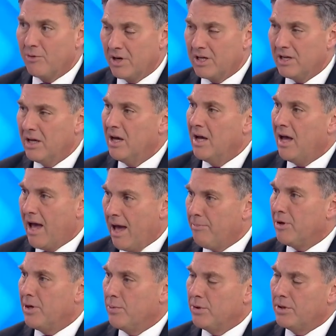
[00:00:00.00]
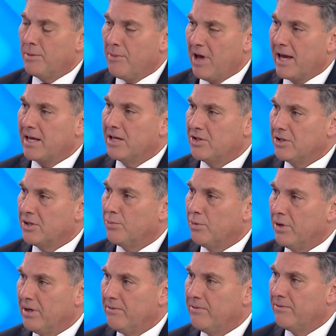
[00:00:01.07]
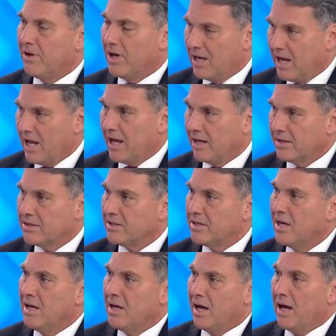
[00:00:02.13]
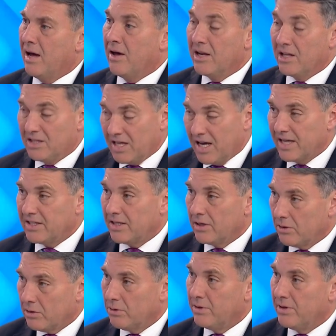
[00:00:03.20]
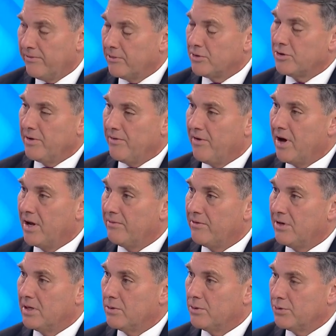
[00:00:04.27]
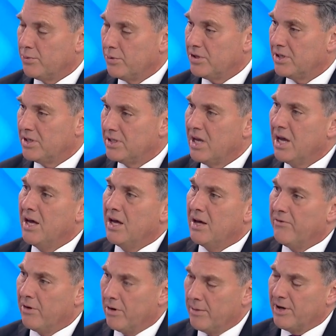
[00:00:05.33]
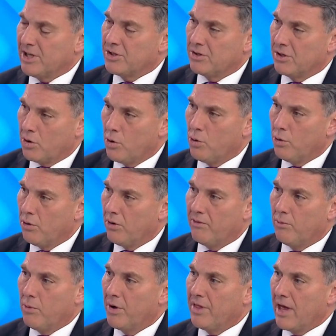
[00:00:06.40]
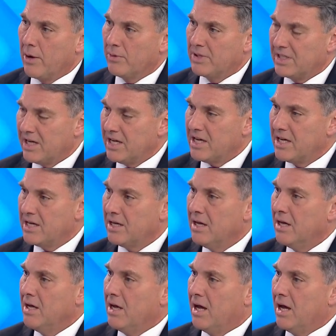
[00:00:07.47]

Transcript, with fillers: pretty happy with the package that we've announced, and it does include infantry fighting vehicles, which is very much at the core of what they were seeking,